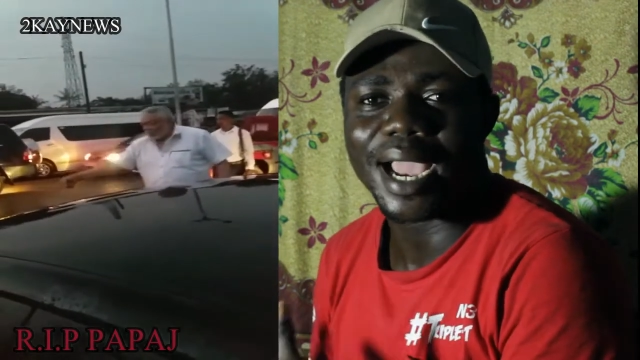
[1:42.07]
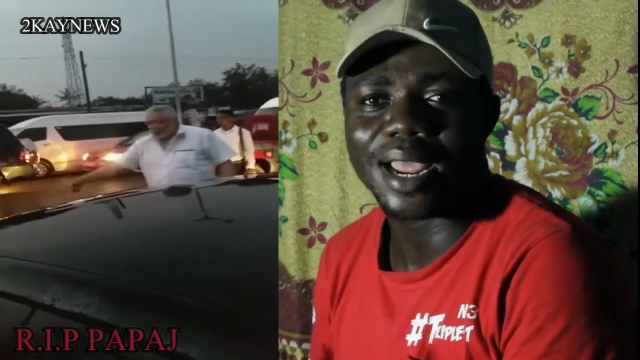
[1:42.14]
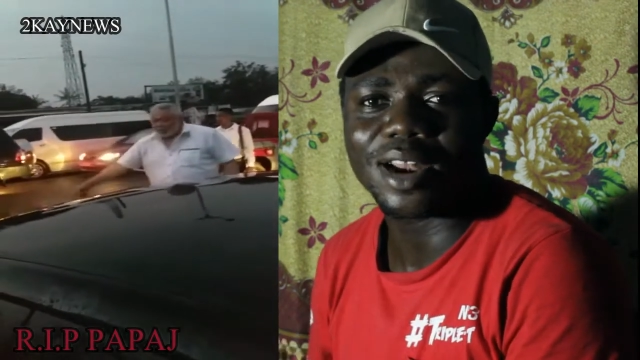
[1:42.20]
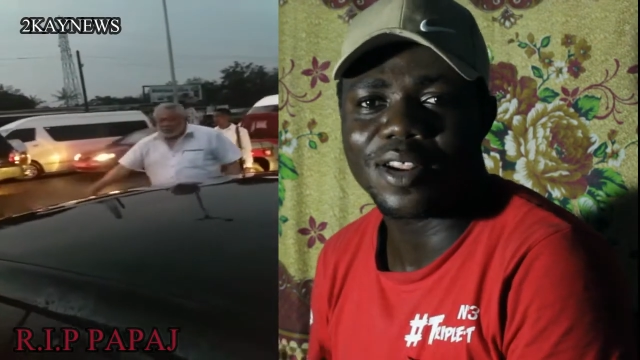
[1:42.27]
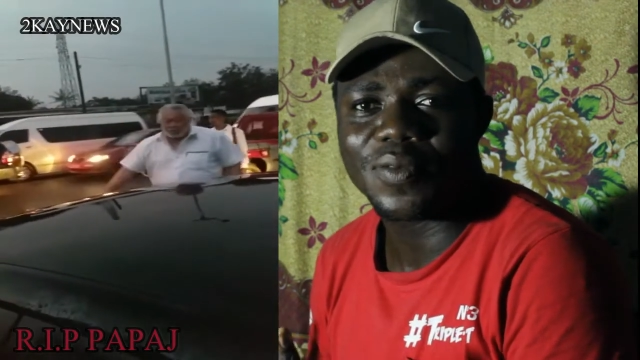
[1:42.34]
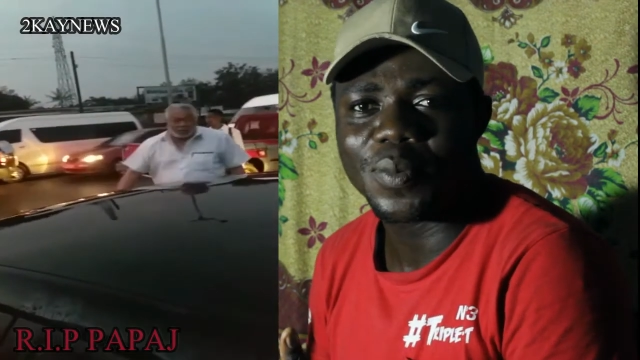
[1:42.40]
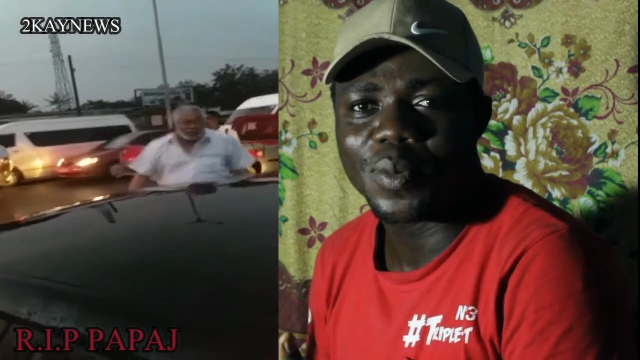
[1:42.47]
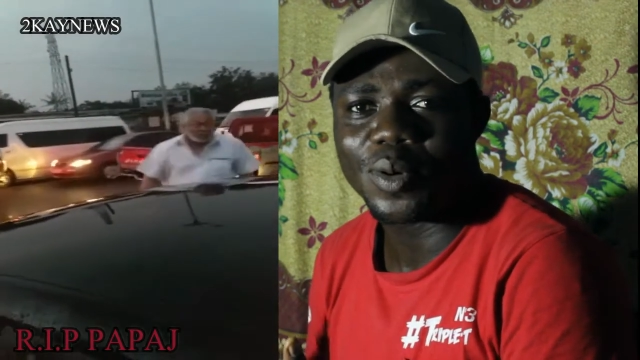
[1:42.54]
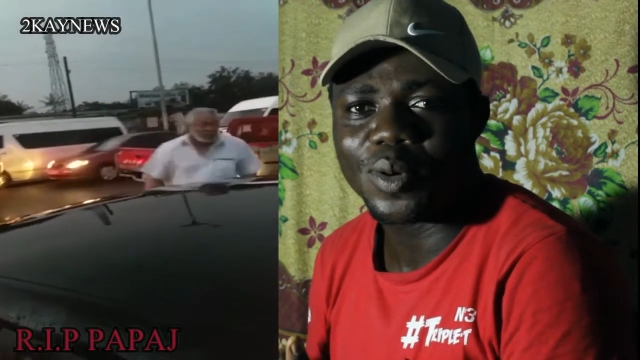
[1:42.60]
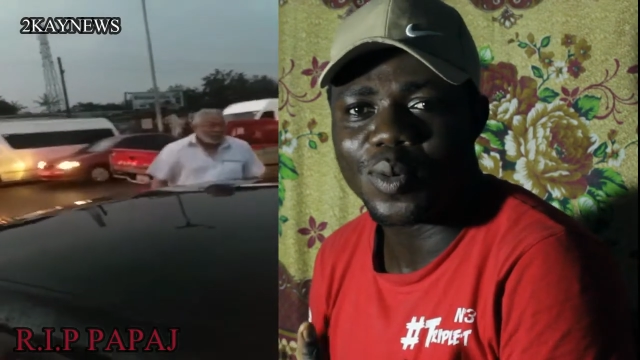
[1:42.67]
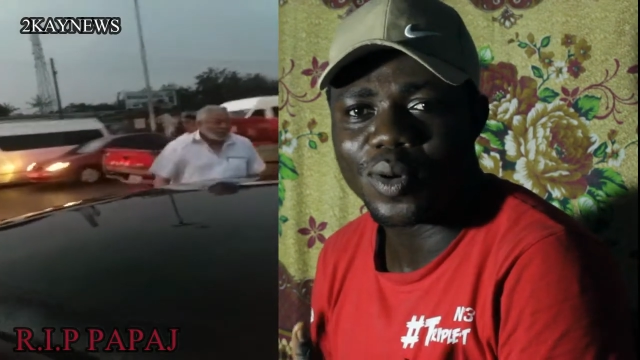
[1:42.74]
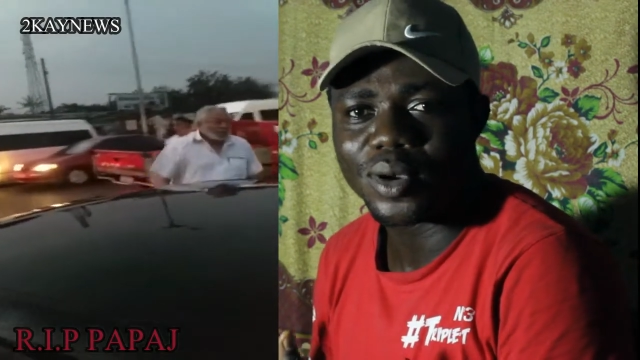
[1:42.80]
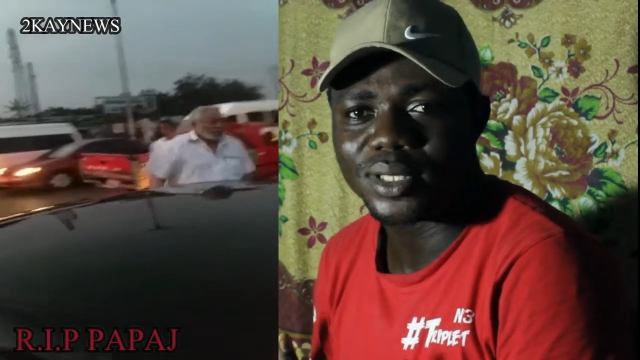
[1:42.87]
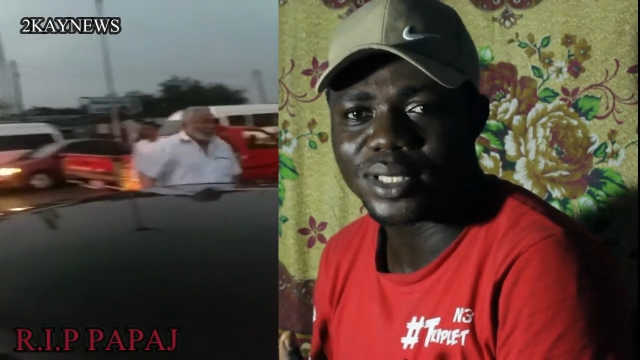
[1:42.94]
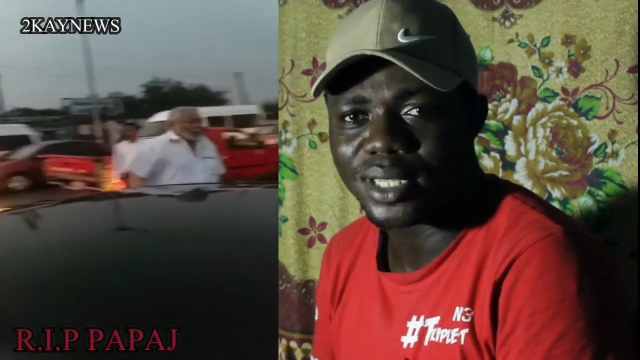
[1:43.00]
kind of people we
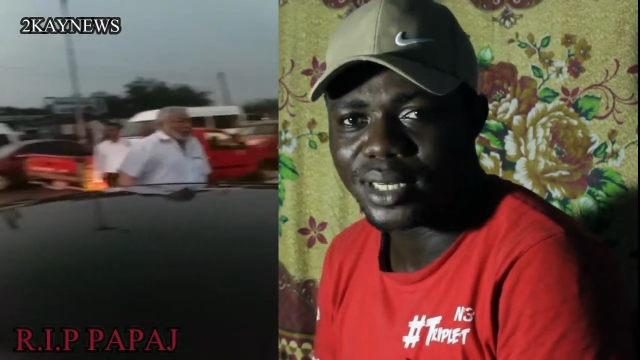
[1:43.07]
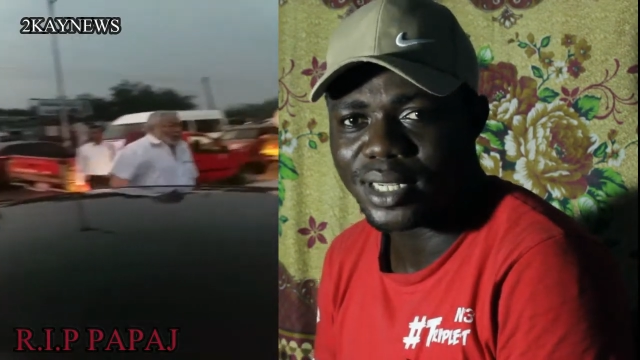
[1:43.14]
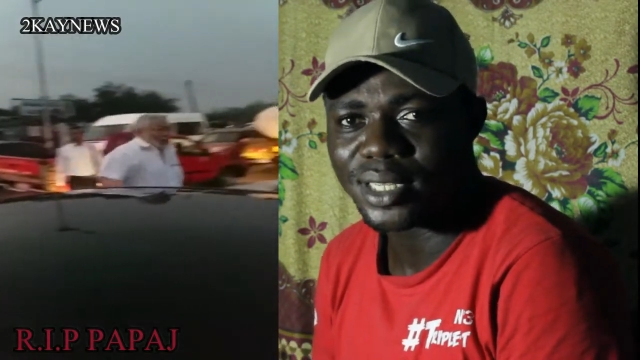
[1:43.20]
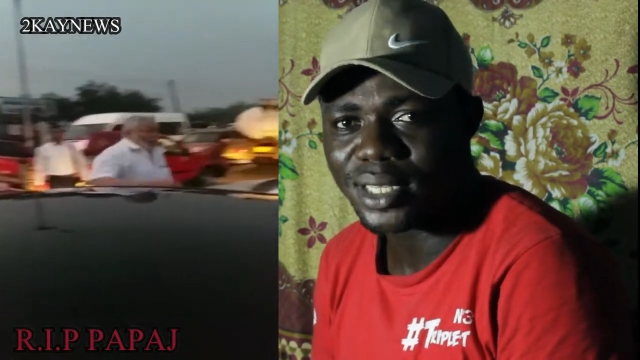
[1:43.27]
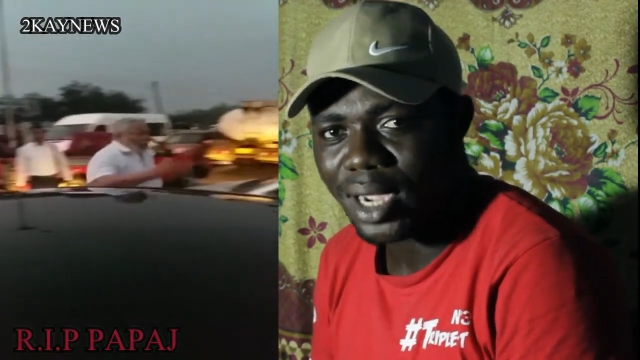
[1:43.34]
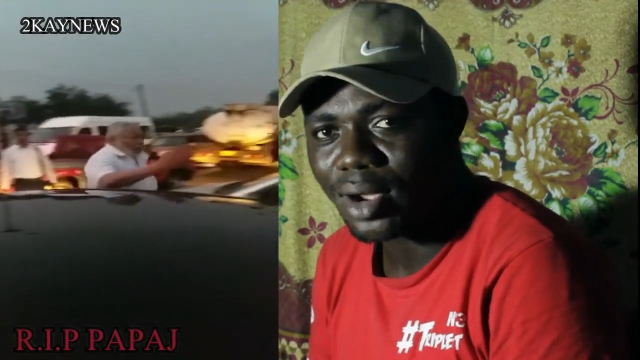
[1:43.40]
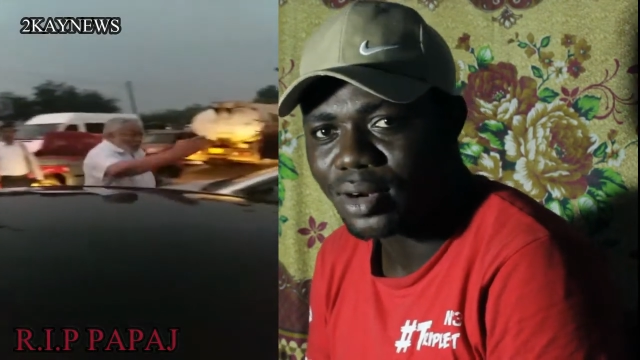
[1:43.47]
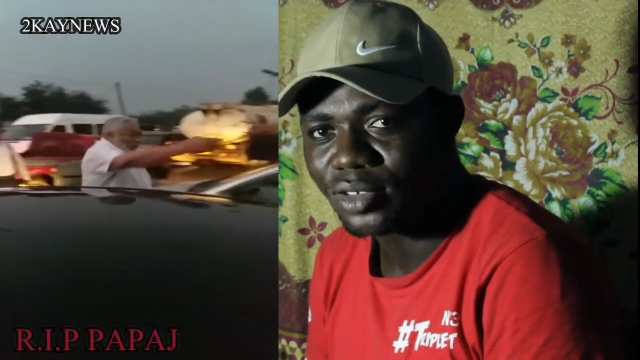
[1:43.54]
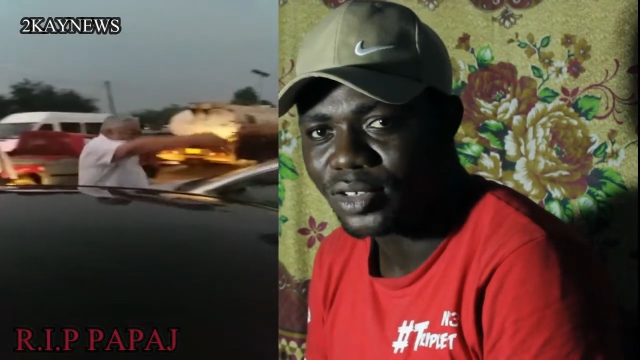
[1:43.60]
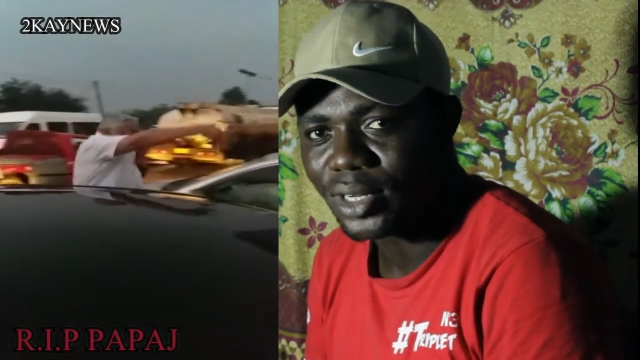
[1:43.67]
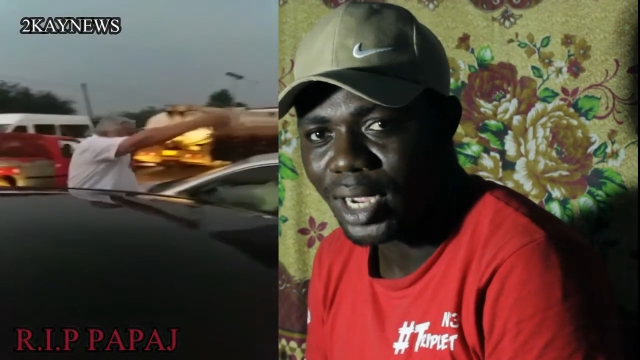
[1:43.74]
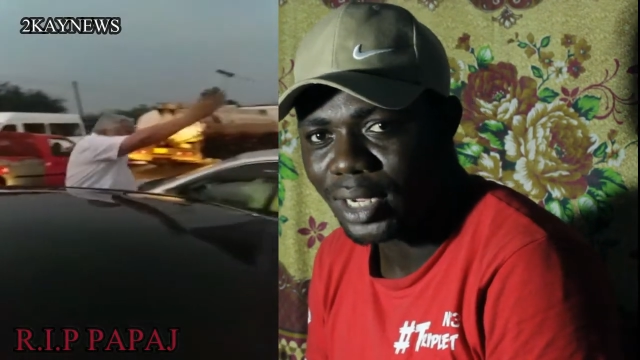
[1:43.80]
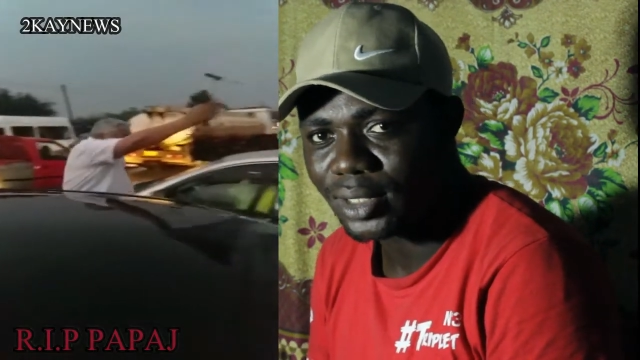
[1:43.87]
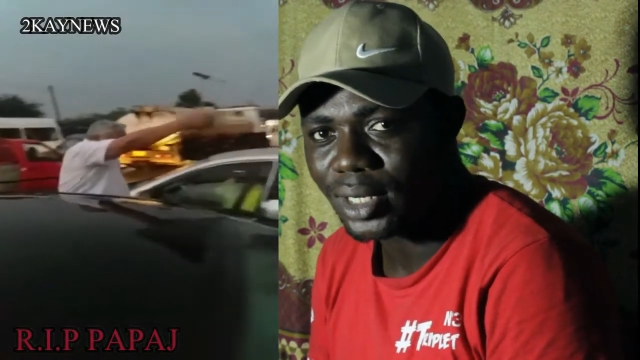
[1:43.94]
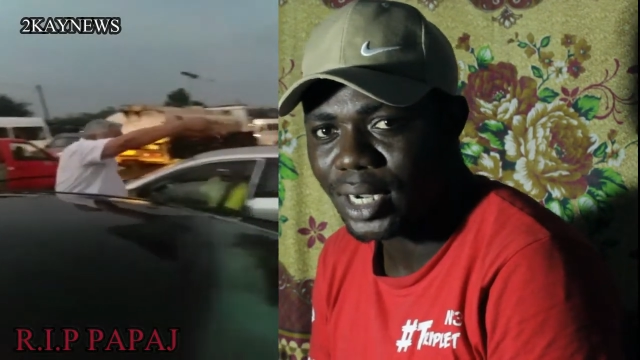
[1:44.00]
want in this country,
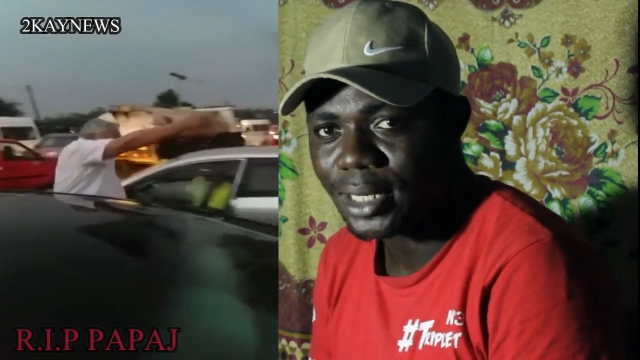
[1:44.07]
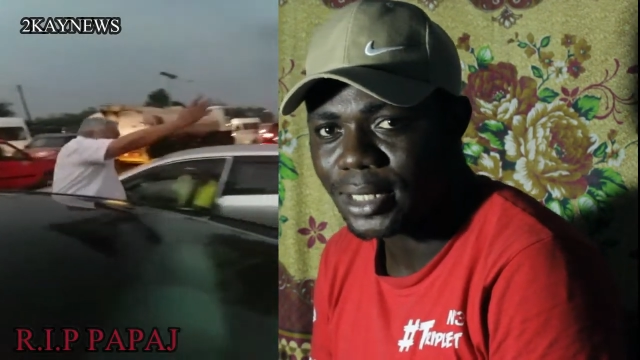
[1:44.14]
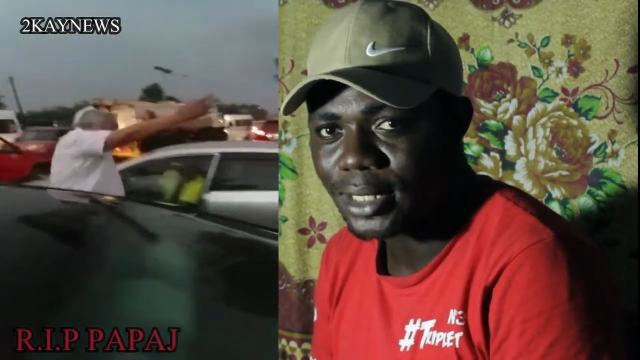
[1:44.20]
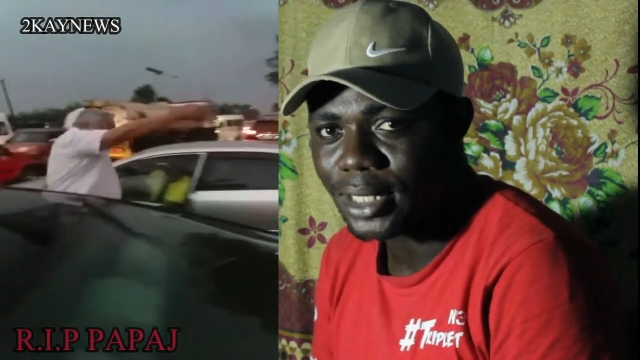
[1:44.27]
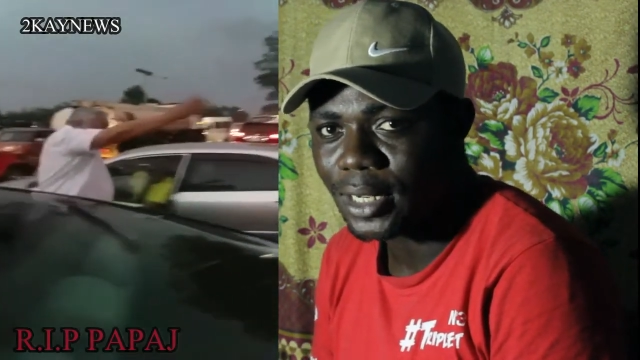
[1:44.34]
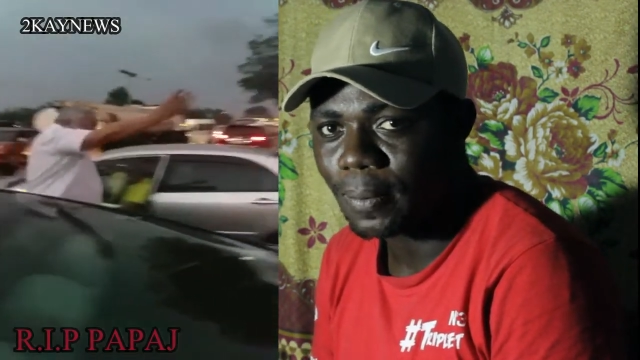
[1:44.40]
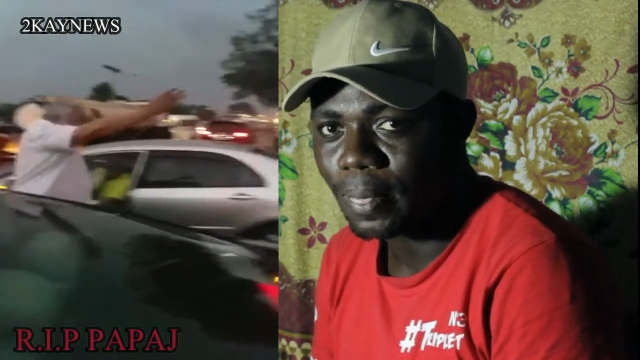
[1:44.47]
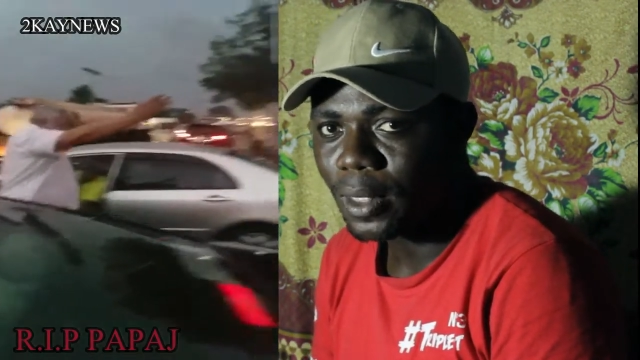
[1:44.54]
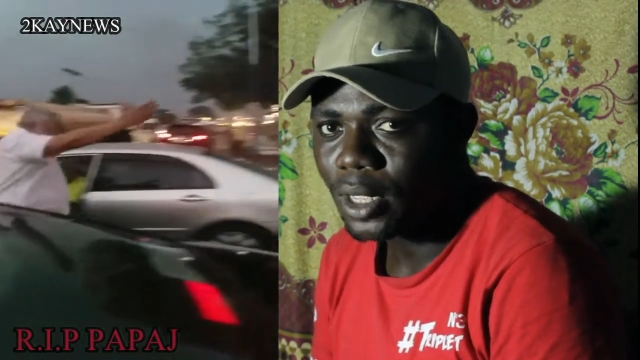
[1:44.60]
as you can see.